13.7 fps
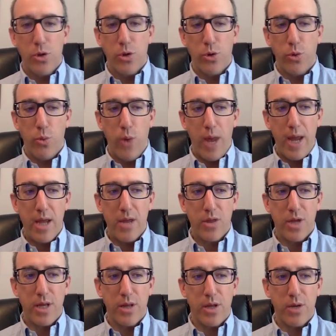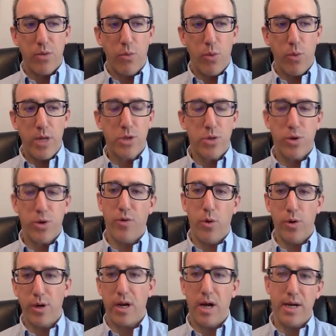The way that we sort of
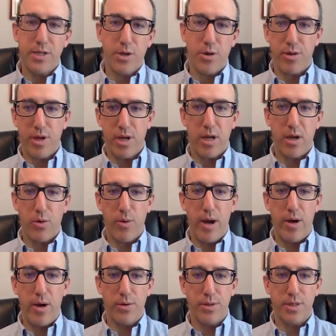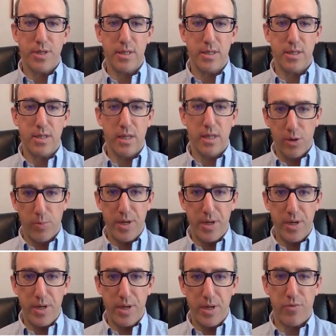organize our thinking around is a little bit
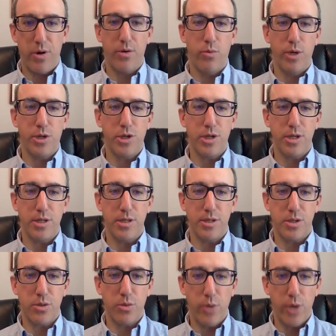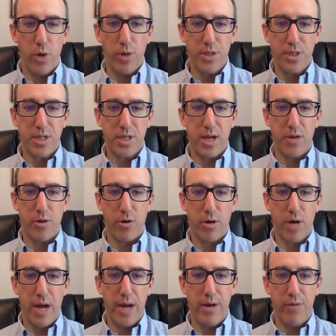different, which is we always say
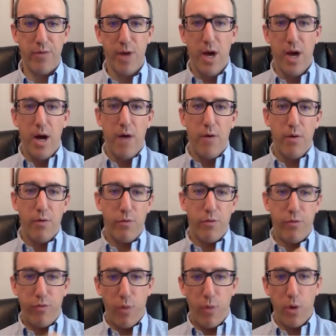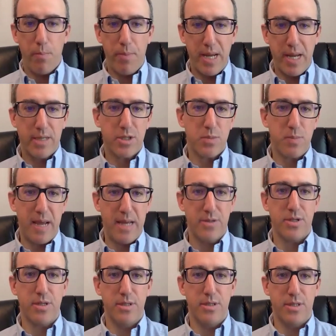there are kind of four big
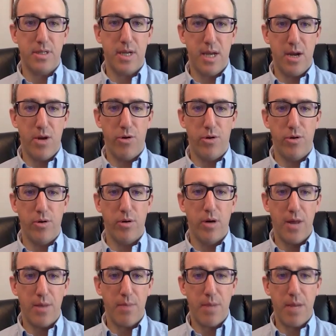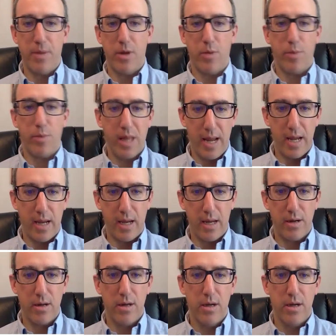spaces here that people are playing in,